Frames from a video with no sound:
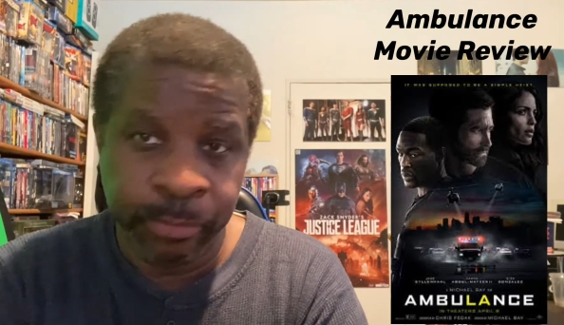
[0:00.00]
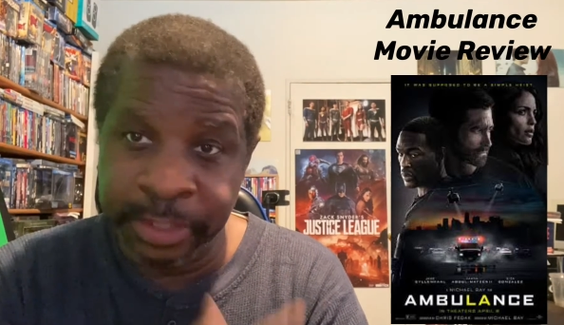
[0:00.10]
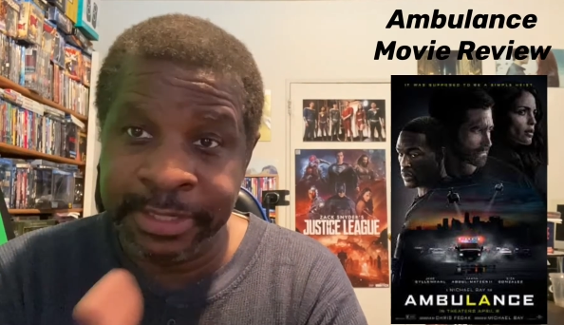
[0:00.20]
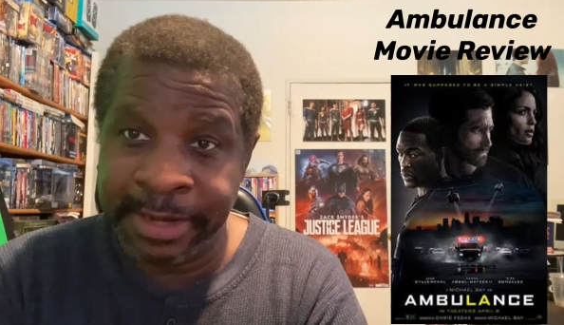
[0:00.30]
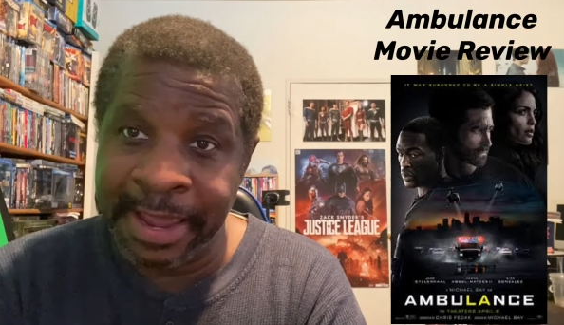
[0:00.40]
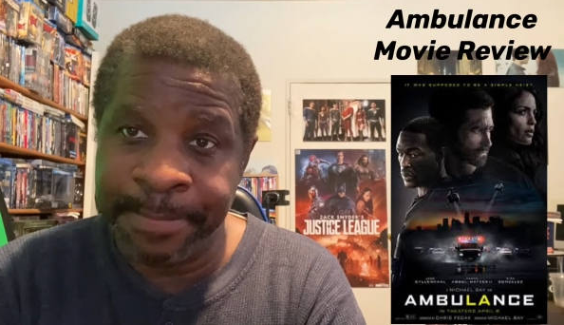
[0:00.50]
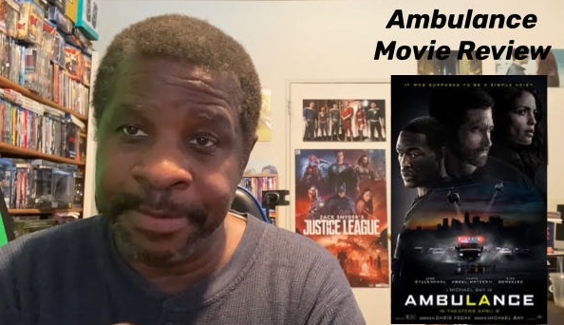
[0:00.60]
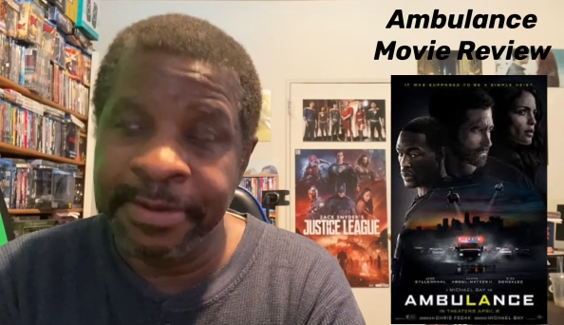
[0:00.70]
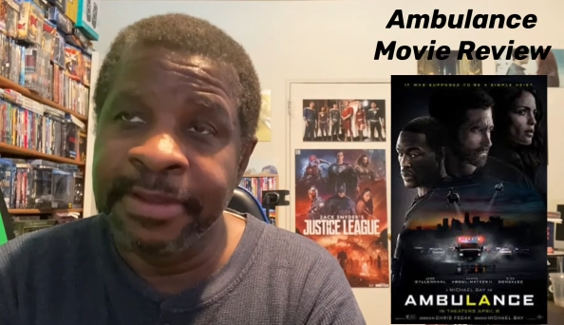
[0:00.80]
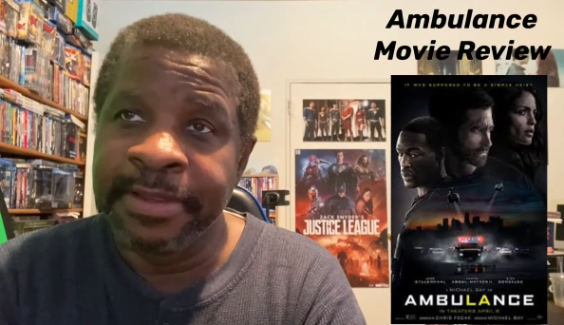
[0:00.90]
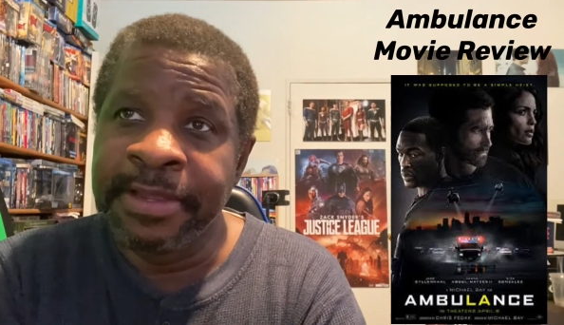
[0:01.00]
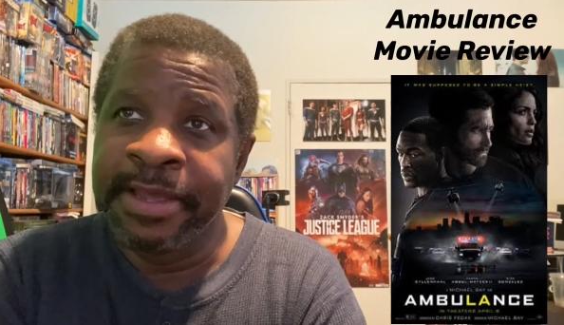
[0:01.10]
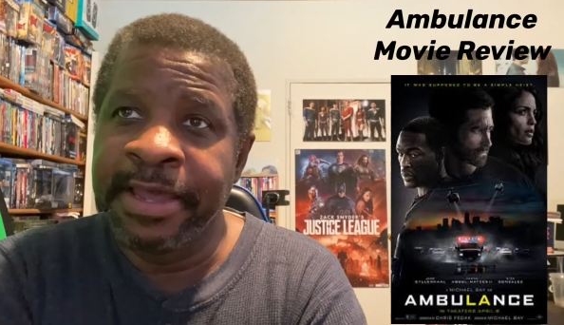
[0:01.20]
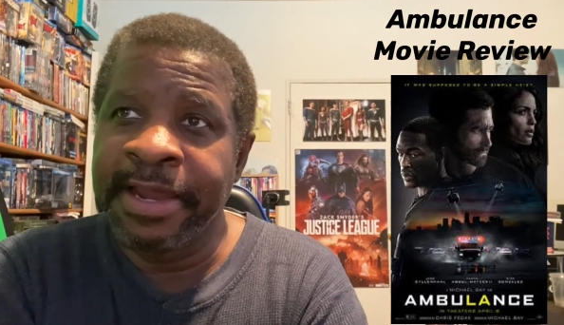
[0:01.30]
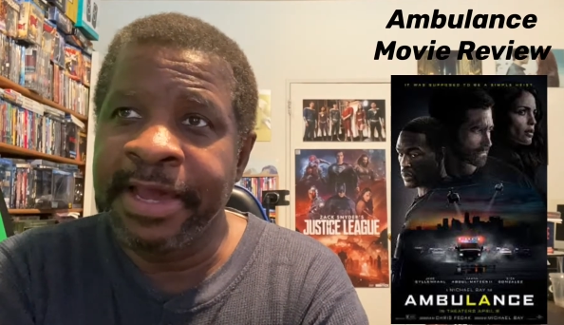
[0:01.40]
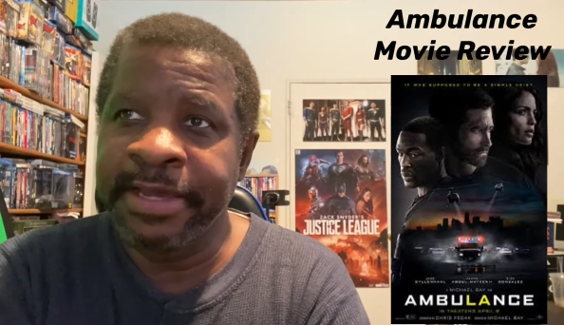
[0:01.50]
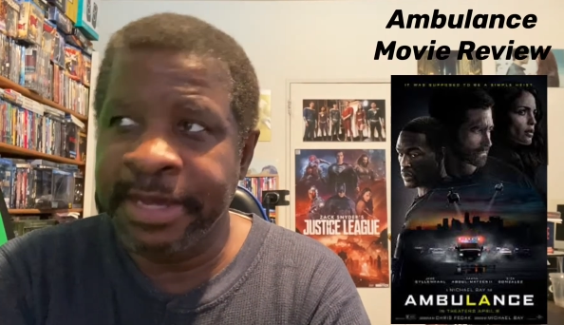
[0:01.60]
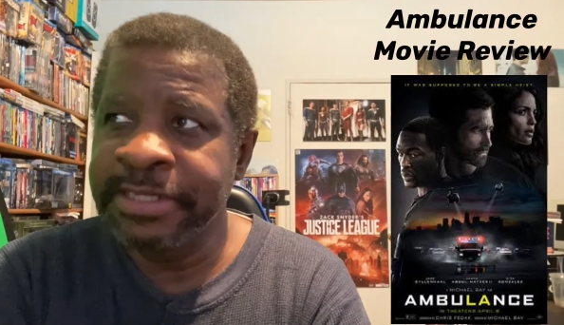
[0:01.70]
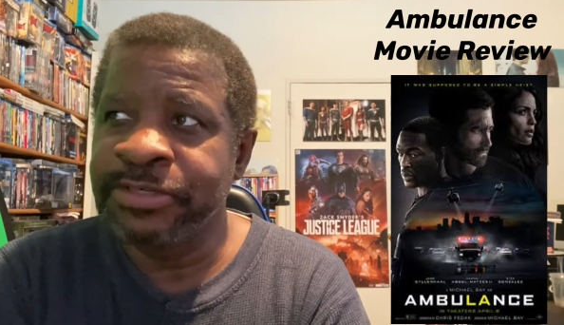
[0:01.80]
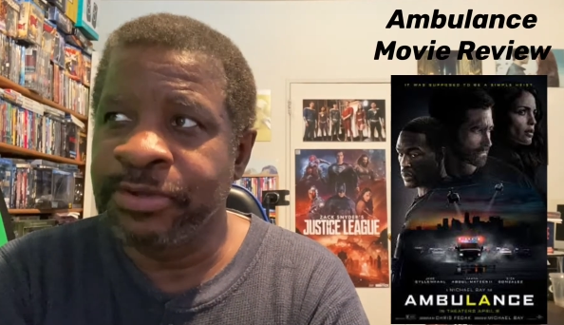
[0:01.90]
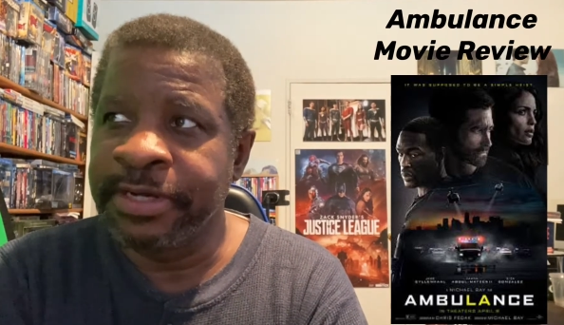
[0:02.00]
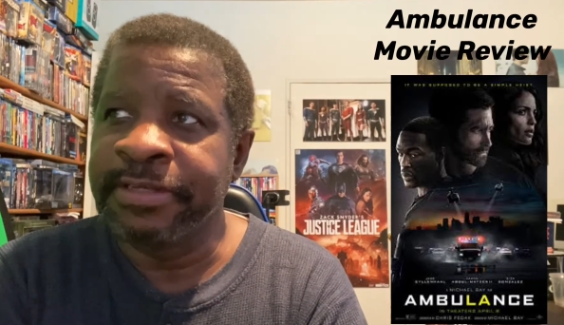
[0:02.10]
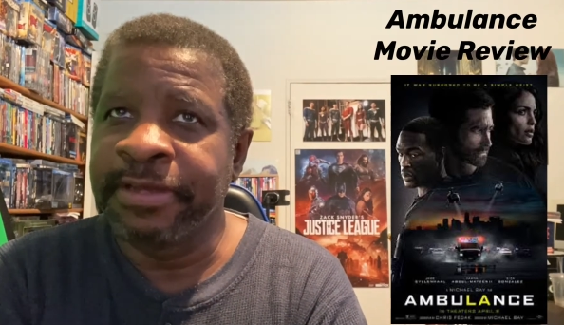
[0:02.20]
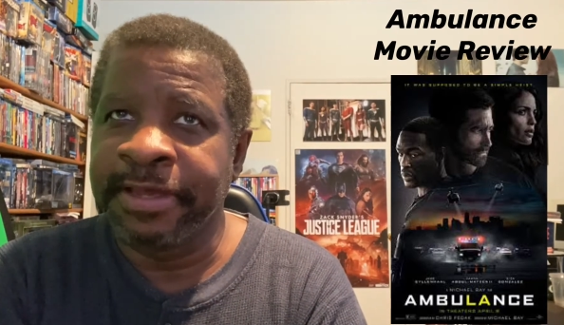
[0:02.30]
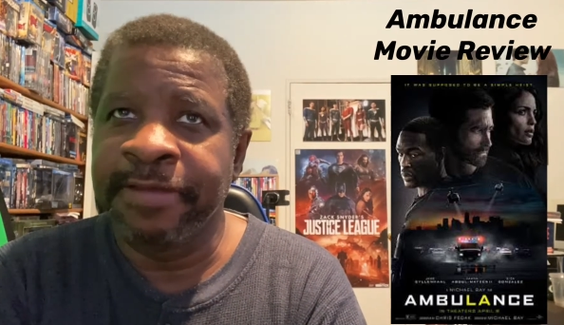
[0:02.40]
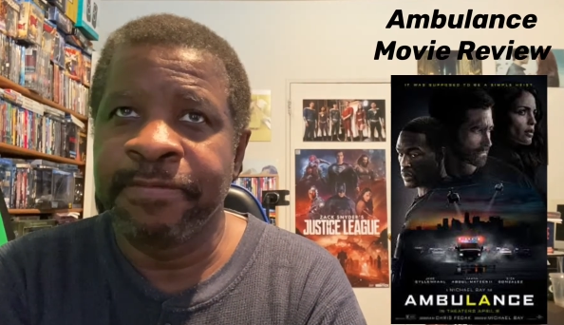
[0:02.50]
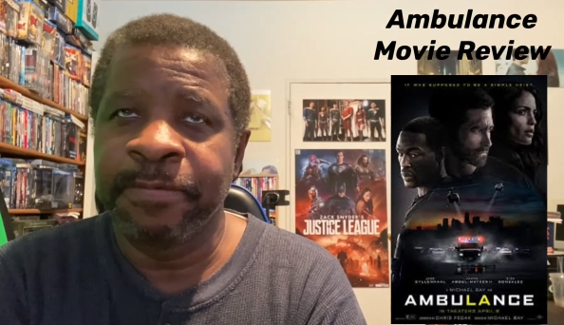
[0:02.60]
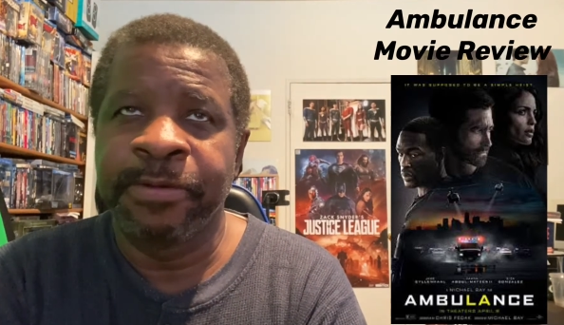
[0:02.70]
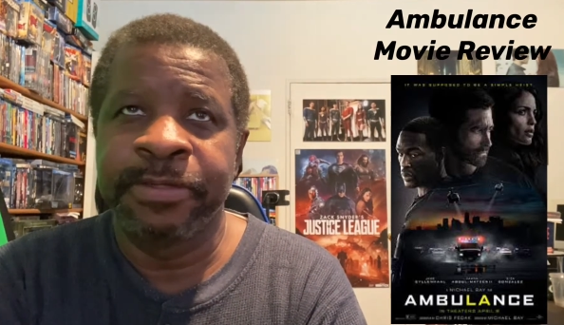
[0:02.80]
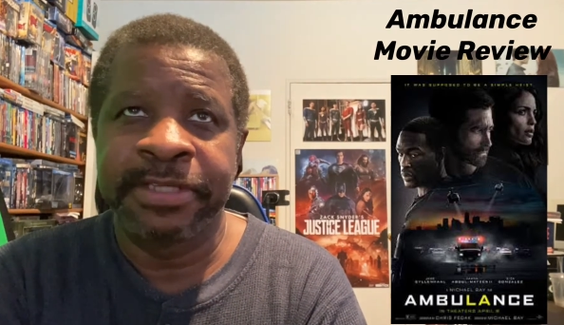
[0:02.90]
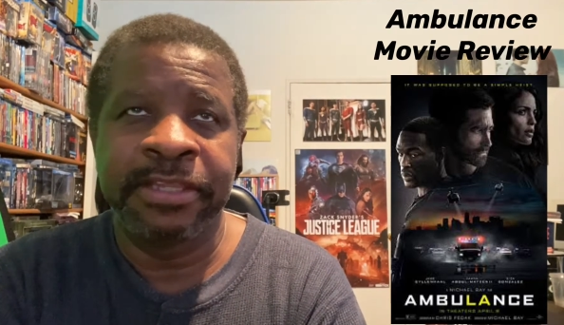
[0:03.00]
Speaker 1: what's going to happen. And I, I enjoyed it, okay, for what it was.